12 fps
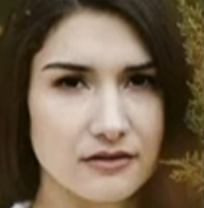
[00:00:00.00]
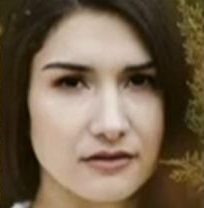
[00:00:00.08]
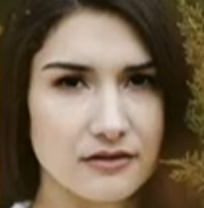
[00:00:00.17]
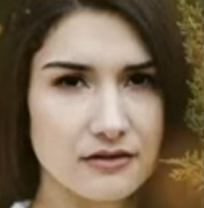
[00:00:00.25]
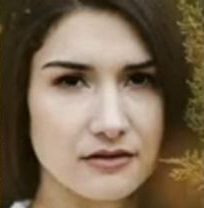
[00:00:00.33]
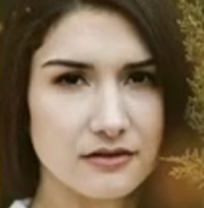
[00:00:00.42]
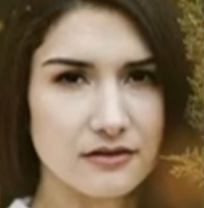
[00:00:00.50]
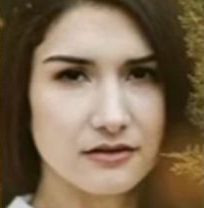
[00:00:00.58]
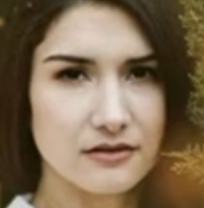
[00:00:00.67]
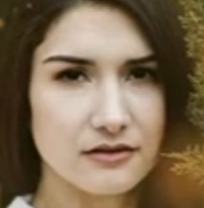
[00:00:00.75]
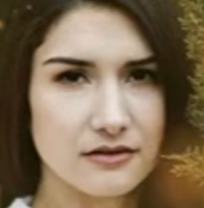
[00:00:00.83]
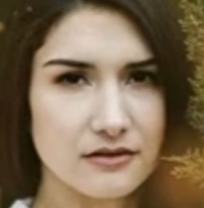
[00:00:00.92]

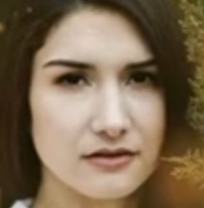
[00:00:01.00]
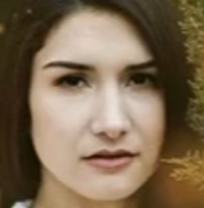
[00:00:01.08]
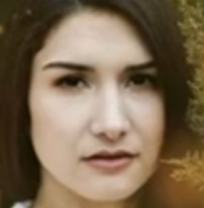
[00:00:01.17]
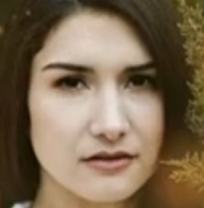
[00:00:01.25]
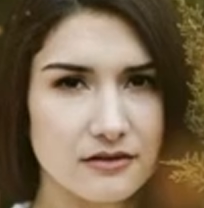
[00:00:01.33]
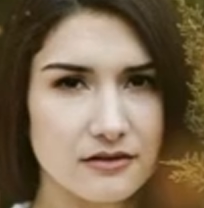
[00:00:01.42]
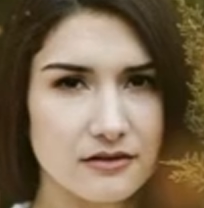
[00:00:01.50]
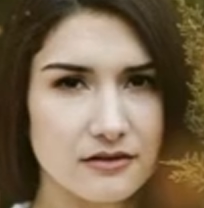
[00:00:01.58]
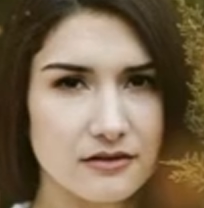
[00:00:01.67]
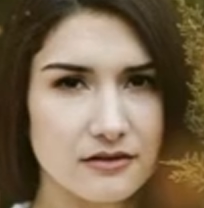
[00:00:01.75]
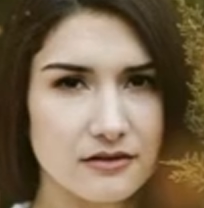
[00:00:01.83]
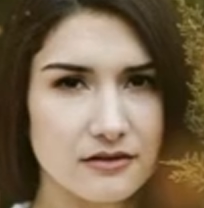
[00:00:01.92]

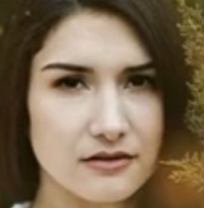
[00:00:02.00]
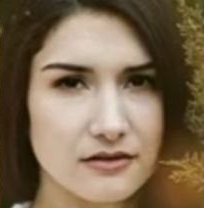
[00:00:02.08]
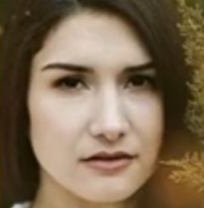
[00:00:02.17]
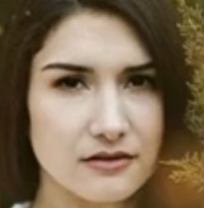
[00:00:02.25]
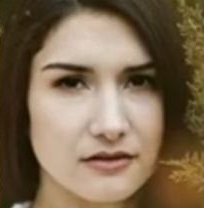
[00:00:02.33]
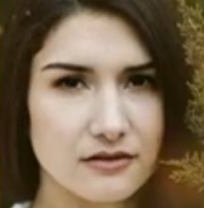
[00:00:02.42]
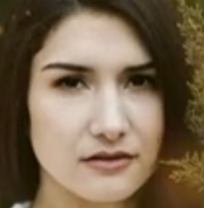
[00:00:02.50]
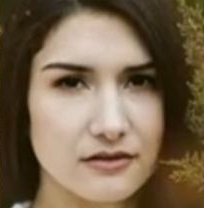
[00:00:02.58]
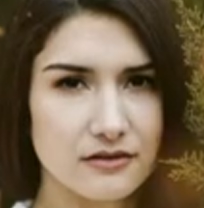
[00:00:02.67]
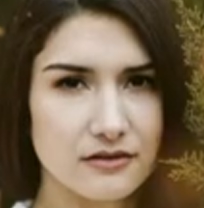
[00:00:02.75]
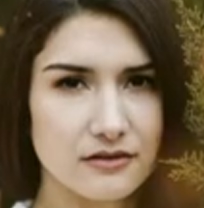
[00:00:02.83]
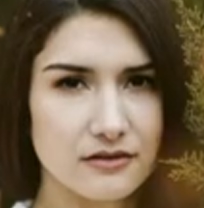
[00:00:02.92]

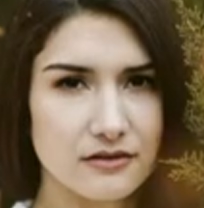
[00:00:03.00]
[no speech]